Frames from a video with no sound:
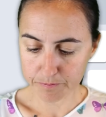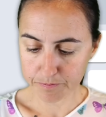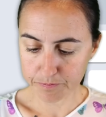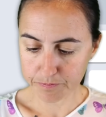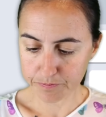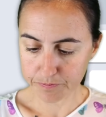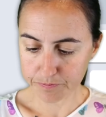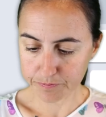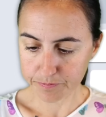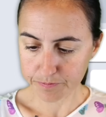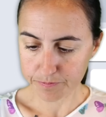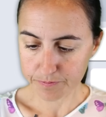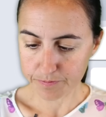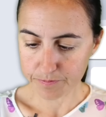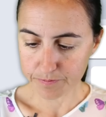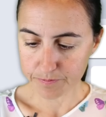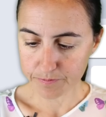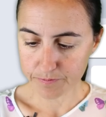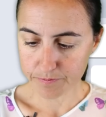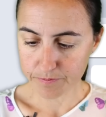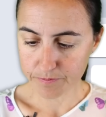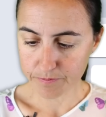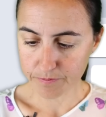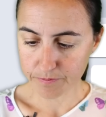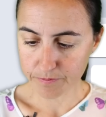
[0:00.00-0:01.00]

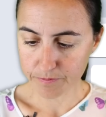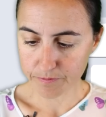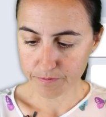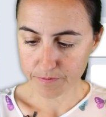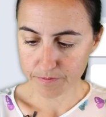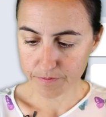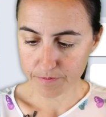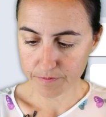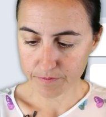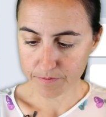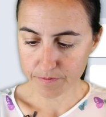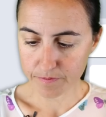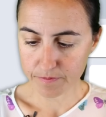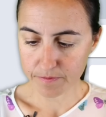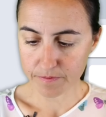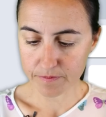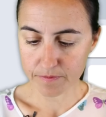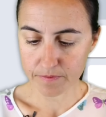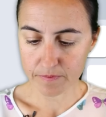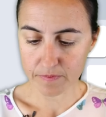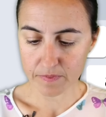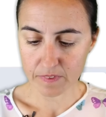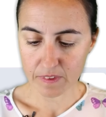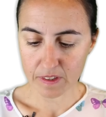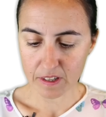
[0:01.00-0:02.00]

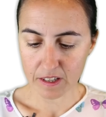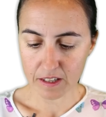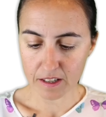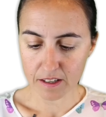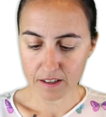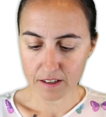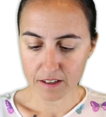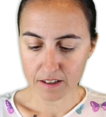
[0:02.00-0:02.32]
[no speech]